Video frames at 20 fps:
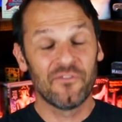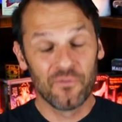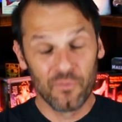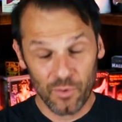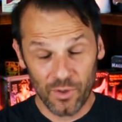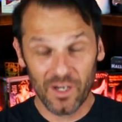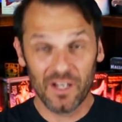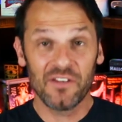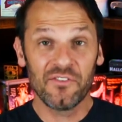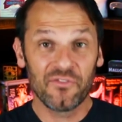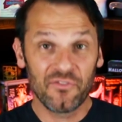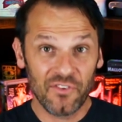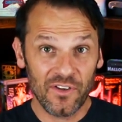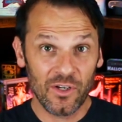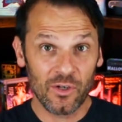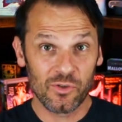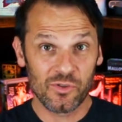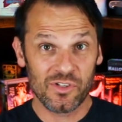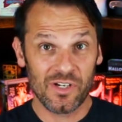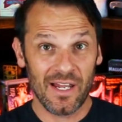know, it really
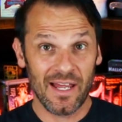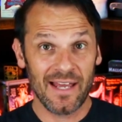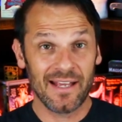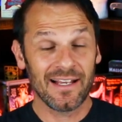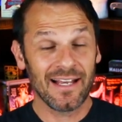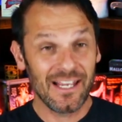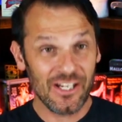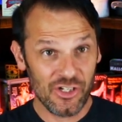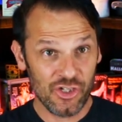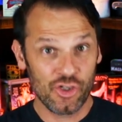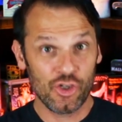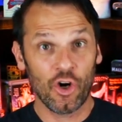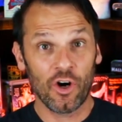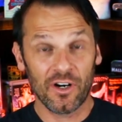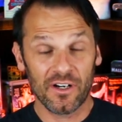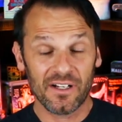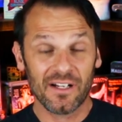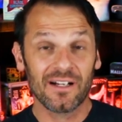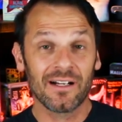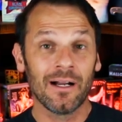feels like a
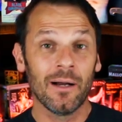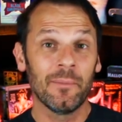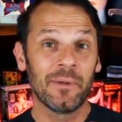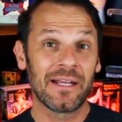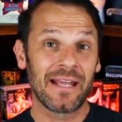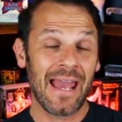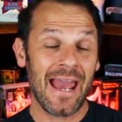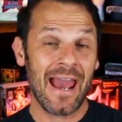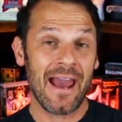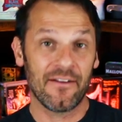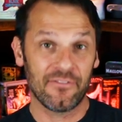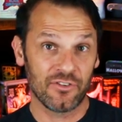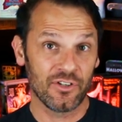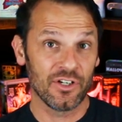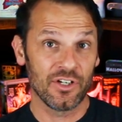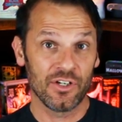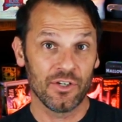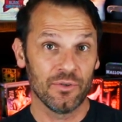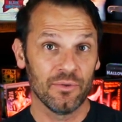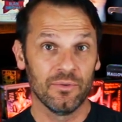shark coming
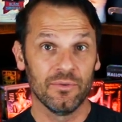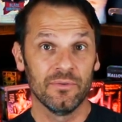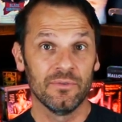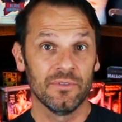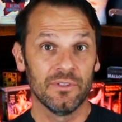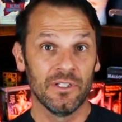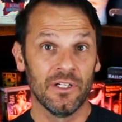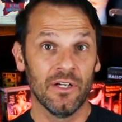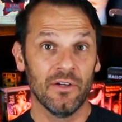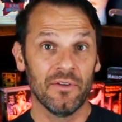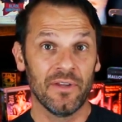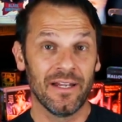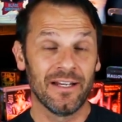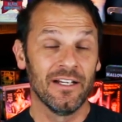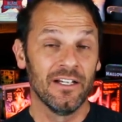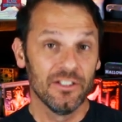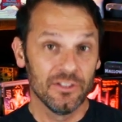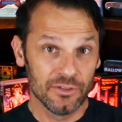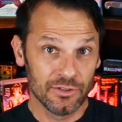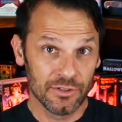after you. You know
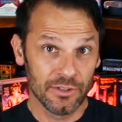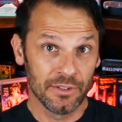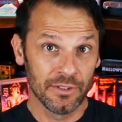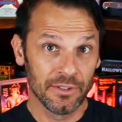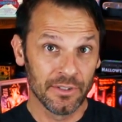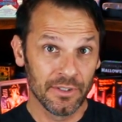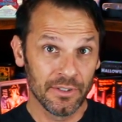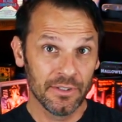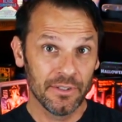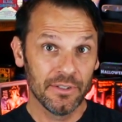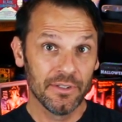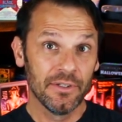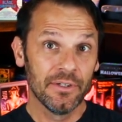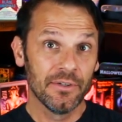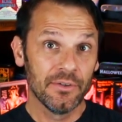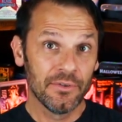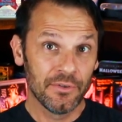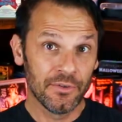that doo doo